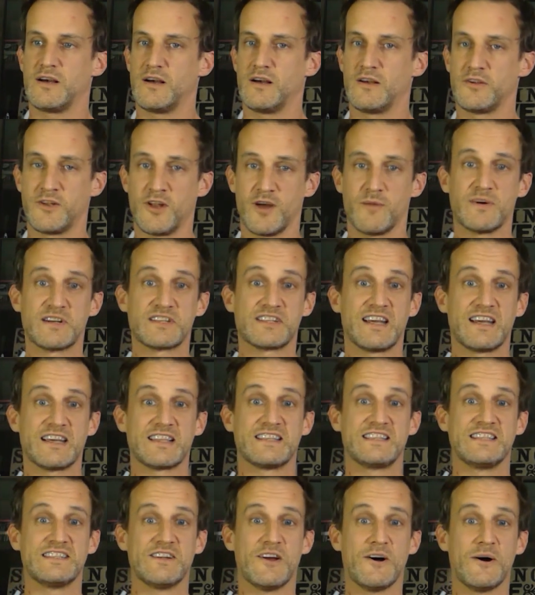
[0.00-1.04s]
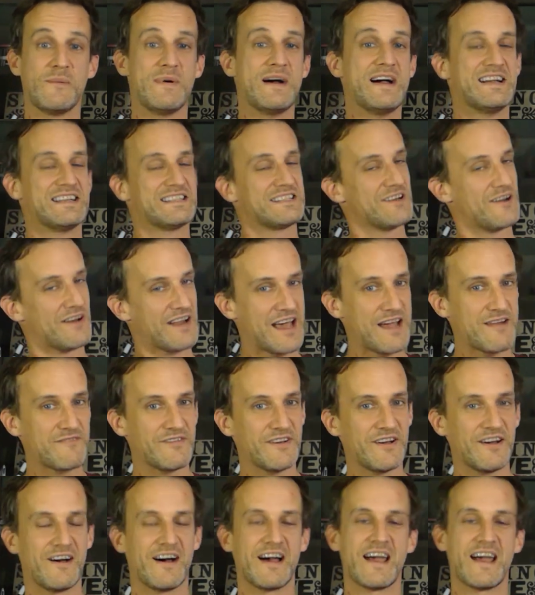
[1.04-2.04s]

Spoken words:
I'll start by saying it's not an advert.